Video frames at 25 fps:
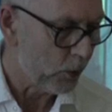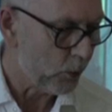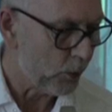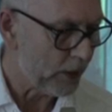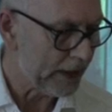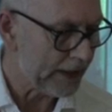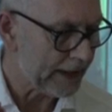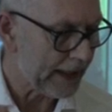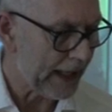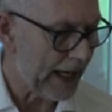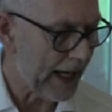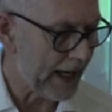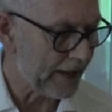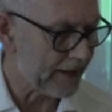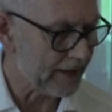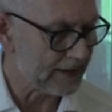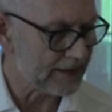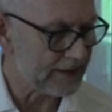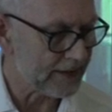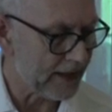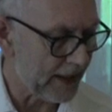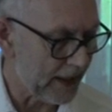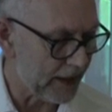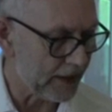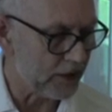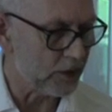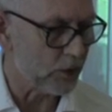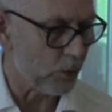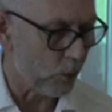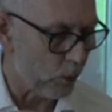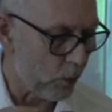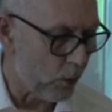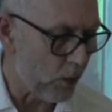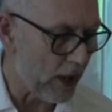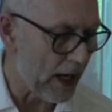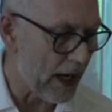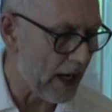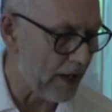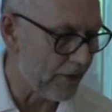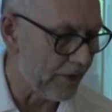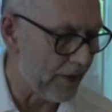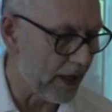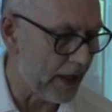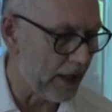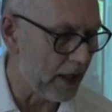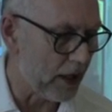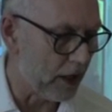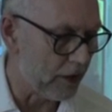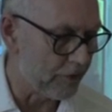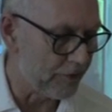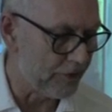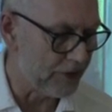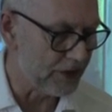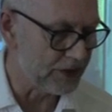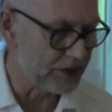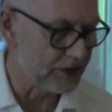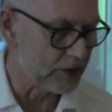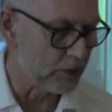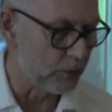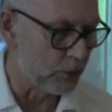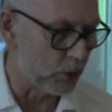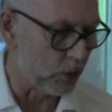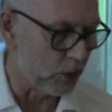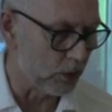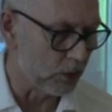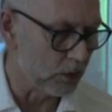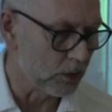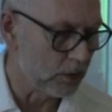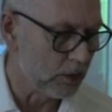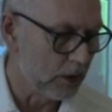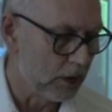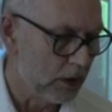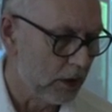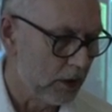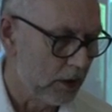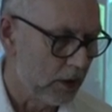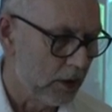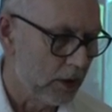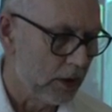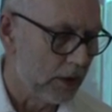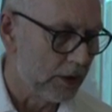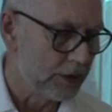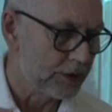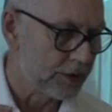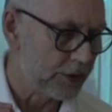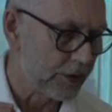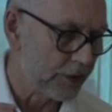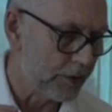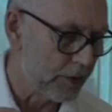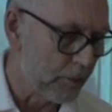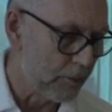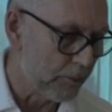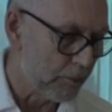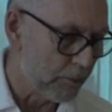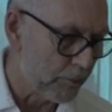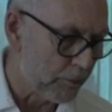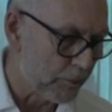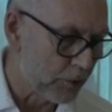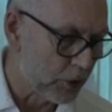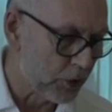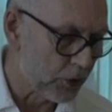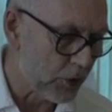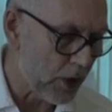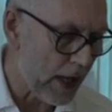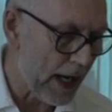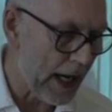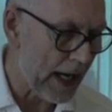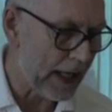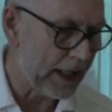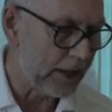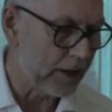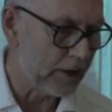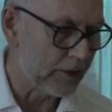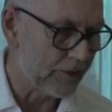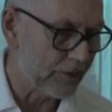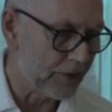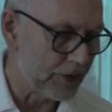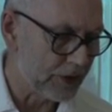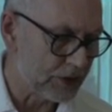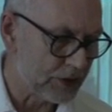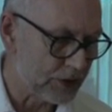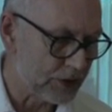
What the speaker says: We can attend where they are visible to the grain of the